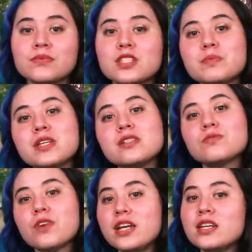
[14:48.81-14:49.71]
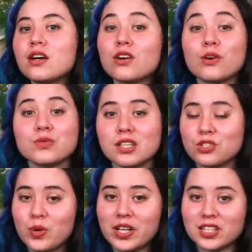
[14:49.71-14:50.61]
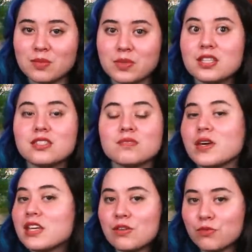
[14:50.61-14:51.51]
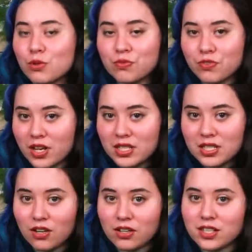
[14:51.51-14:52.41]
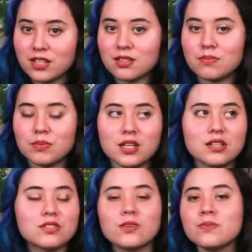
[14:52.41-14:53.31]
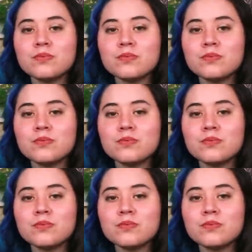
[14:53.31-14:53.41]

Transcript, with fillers: To me, defining our own sexuality means making room for indie content, because,